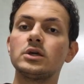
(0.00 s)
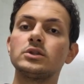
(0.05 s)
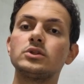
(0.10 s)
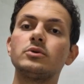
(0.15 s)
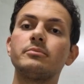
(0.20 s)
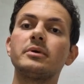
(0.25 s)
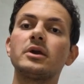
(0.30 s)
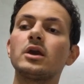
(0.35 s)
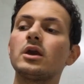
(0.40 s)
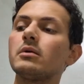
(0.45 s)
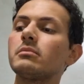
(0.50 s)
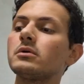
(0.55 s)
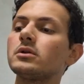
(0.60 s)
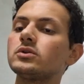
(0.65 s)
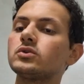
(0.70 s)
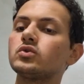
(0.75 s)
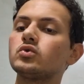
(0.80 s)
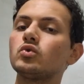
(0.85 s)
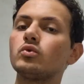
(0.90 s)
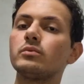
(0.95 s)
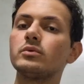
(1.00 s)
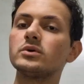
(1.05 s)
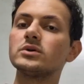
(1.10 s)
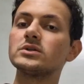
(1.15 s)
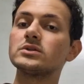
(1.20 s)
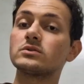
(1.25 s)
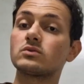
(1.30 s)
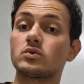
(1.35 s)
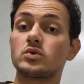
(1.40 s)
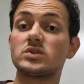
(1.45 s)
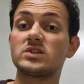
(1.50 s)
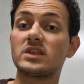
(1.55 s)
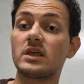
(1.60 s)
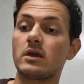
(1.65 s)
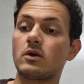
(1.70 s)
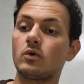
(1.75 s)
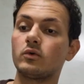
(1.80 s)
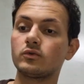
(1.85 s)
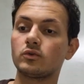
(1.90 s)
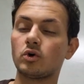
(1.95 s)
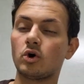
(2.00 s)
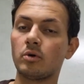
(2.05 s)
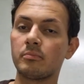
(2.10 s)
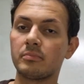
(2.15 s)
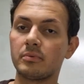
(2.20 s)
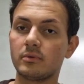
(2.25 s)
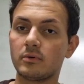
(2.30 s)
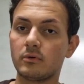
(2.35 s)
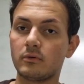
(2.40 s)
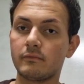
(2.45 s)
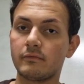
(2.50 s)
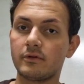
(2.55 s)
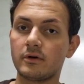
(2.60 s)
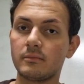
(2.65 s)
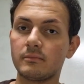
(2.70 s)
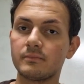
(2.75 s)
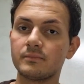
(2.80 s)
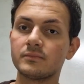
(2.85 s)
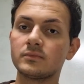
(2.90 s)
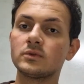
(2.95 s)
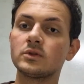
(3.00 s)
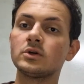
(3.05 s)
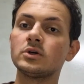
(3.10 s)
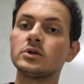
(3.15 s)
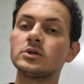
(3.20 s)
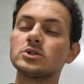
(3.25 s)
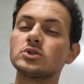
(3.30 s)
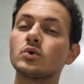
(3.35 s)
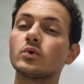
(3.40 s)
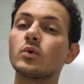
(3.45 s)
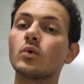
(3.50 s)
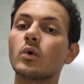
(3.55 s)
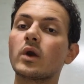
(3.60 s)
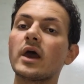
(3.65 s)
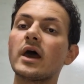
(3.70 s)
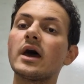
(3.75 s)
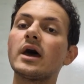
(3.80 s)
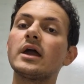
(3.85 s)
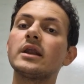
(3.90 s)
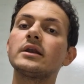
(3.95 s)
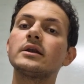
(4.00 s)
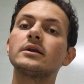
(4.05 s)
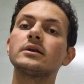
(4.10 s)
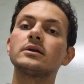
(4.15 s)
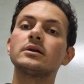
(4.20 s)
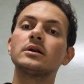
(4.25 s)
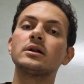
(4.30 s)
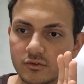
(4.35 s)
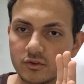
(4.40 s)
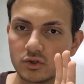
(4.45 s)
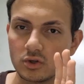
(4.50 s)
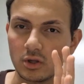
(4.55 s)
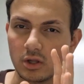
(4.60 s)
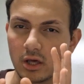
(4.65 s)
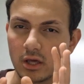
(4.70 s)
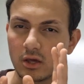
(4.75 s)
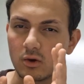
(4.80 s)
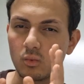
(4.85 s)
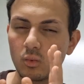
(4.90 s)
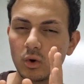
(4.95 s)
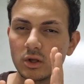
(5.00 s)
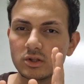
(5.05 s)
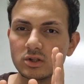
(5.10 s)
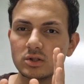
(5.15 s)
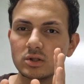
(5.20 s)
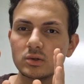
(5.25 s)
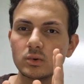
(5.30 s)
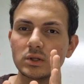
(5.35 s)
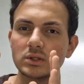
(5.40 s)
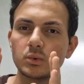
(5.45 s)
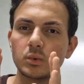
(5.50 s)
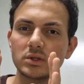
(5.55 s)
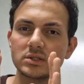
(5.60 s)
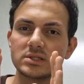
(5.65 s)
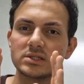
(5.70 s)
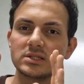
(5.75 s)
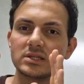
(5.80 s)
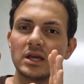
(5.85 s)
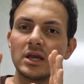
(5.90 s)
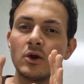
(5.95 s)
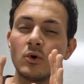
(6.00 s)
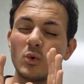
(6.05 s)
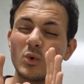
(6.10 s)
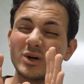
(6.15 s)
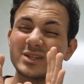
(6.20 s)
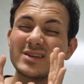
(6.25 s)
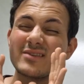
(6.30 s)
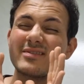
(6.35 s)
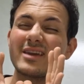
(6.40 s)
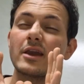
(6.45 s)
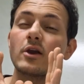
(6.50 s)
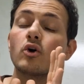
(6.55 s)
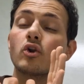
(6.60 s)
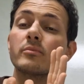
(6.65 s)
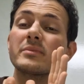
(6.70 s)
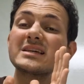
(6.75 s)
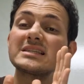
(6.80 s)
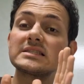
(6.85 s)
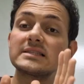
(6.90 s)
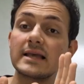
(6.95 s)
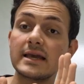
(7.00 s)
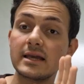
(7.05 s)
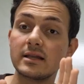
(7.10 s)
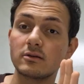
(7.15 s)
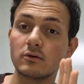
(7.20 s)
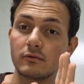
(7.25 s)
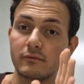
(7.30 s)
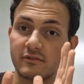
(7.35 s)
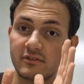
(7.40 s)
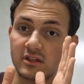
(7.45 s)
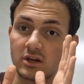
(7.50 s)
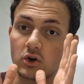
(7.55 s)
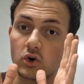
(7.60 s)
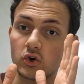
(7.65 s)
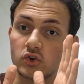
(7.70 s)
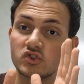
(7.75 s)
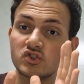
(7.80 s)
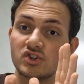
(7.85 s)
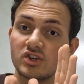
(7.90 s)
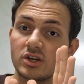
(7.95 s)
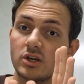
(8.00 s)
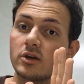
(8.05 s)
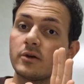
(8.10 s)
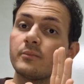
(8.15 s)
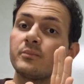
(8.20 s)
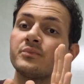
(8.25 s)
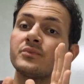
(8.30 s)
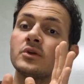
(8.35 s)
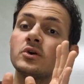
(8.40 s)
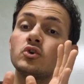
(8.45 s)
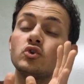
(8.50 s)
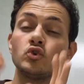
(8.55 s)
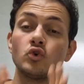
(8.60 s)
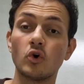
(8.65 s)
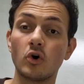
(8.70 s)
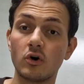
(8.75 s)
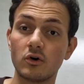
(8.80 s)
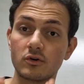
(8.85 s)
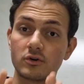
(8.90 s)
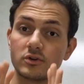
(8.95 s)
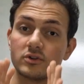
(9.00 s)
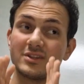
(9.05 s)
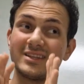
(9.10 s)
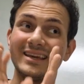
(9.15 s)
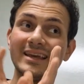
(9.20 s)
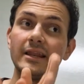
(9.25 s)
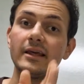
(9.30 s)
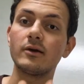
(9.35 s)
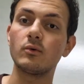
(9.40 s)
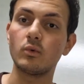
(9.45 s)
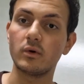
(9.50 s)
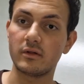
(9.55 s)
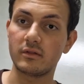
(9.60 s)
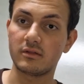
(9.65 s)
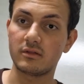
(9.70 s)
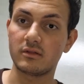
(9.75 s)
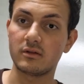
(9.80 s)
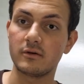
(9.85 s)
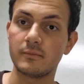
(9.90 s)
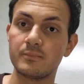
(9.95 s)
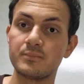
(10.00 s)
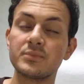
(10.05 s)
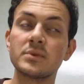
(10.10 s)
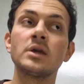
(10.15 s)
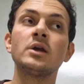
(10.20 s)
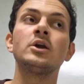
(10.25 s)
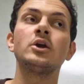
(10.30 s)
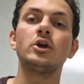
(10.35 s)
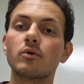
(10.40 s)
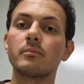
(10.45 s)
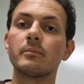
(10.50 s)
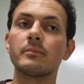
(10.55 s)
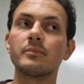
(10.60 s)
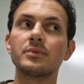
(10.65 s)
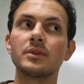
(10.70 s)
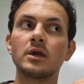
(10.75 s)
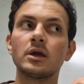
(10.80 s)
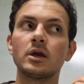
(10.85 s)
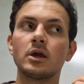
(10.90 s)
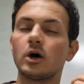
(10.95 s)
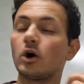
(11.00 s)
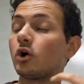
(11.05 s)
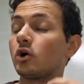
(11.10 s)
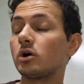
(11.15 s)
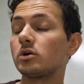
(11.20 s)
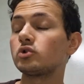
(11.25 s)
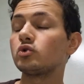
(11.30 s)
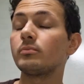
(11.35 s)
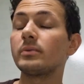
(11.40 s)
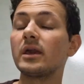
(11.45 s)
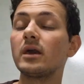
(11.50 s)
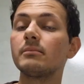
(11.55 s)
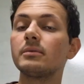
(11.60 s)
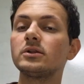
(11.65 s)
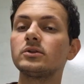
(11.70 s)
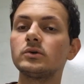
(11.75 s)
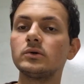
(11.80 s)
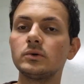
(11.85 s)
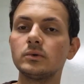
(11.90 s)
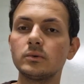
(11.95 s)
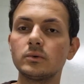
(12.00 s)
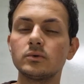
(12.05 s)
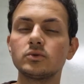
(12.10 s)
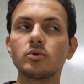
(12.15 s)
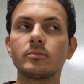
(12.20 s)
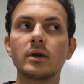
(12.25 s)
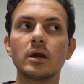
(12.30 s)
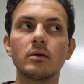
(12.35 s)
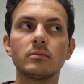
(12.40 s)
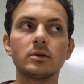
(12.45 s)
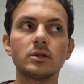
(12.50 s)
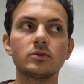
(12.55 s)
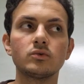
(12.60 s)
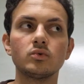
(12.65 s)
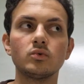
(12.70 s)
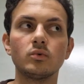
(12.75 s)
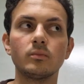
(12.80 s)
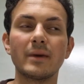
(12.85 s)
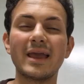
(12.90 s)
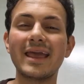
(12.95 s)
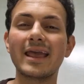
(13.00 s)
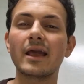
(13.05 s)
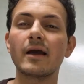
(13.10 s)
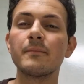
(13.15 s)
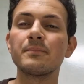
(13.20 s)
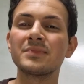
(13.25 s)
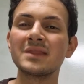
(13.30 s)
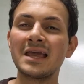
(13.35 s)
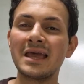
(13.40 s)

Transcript: to be able to stay on top of them, so you can like what's the economic state of the country you are dealing with, to be able to make